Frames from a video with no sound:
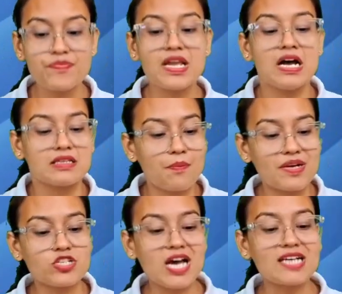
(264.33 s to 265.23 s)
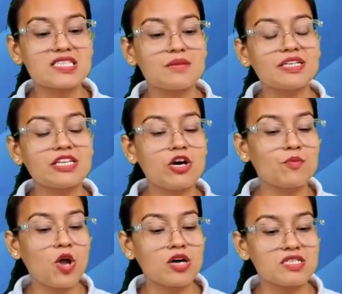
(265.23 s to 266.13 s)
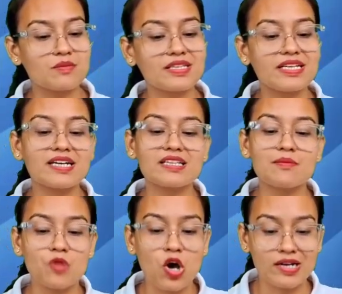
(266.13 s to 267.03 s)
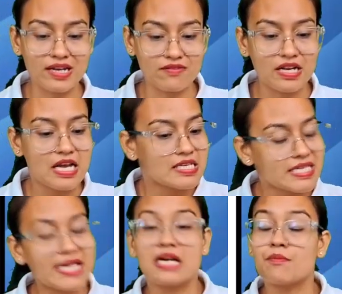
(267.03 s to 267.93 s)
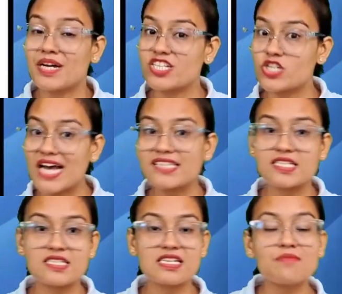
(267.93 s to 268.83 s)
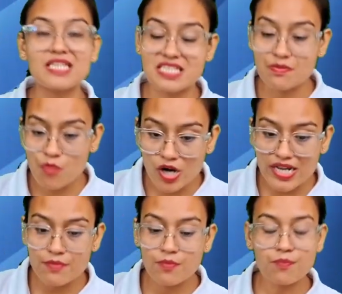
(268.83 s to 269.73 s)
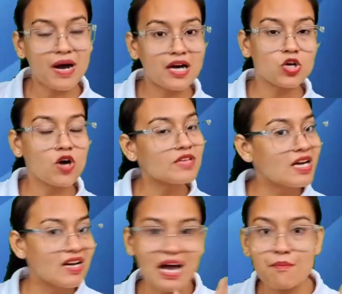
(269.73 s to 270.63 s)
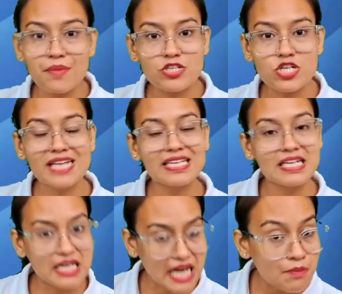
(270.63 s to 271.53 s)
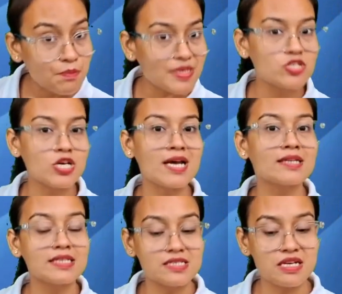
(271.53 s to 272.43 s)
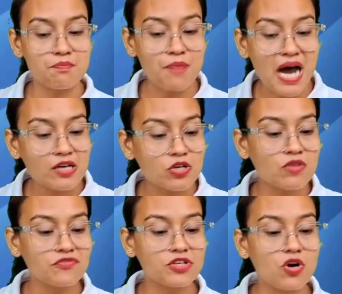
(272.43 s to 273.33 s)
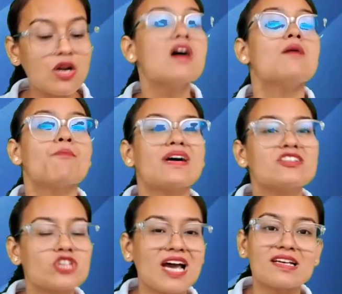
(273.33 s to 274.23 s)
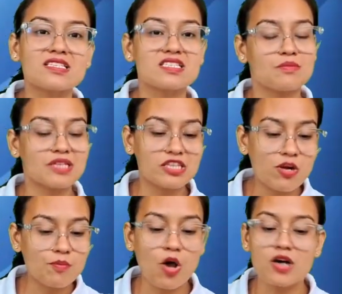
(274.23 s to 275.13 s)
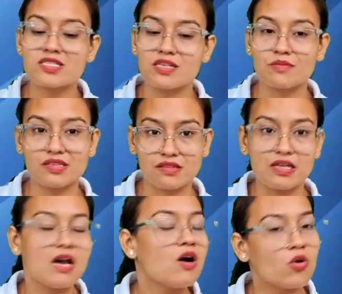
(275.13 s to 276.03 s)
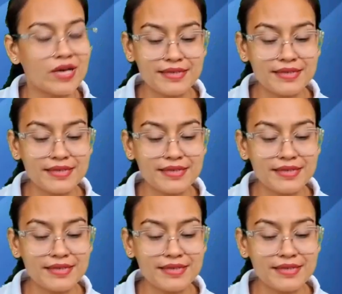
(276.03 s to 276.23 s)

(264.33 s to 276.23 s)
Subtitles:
the panchayat samiti or block samiti at the block level. See, panchayat system is the body part of the gram panchayat, and gram panchayat is the part of your panchayat samiti or block samiti. Okay,